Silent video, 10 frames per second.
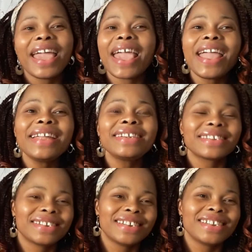and
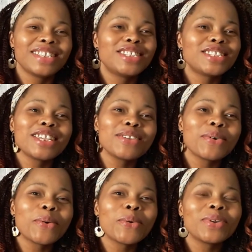see you
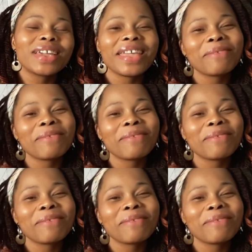all